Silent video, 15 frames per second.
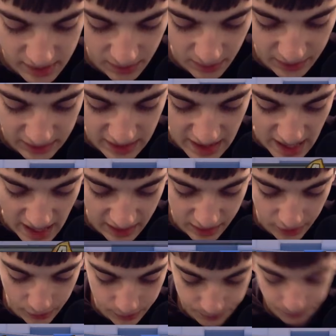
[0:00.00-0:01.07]
with the
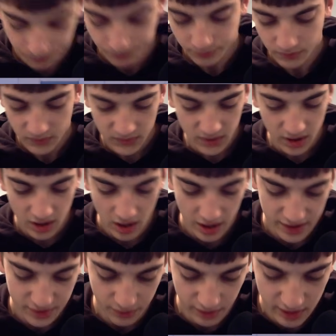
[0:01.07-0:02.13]
Echo,
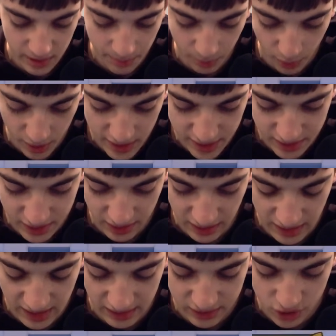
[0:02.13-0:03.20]
it's really important to
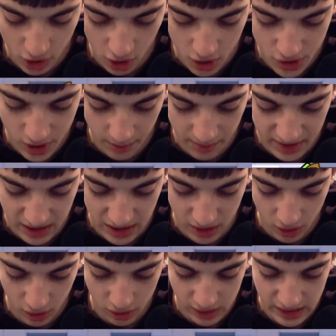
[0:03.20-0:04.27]
get it charged up in the
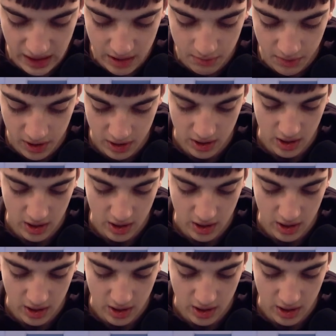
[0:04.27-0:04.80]
early game,